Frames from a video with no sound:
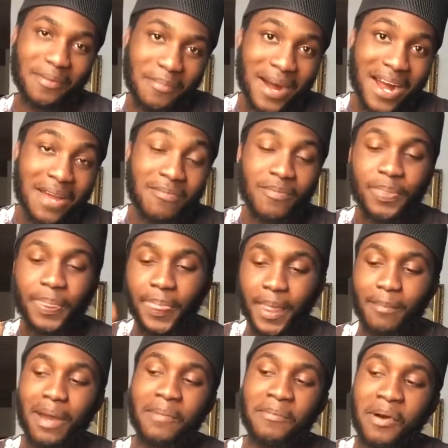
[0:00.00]
My
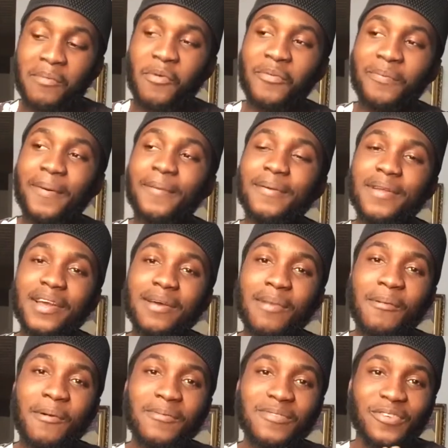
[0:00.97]
my mom will probably be,
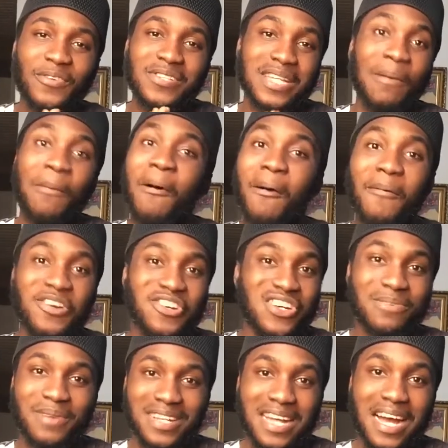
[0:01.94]
my mom's clothes are more
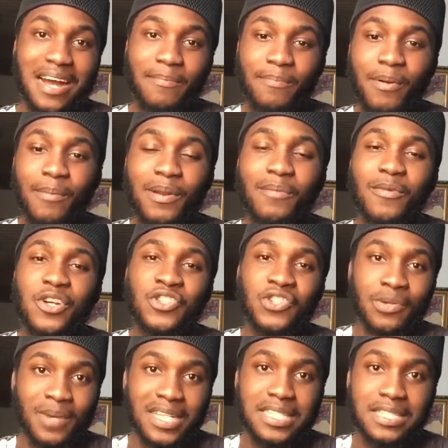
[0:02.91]
drama are probably more
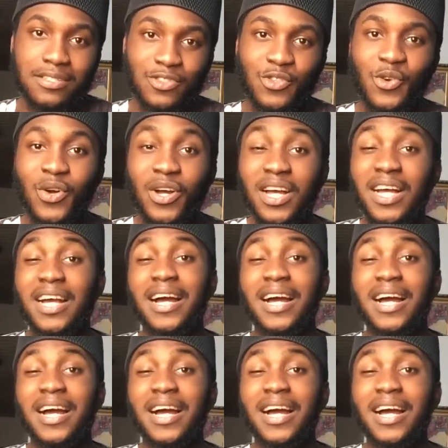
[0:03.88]
dramatic, so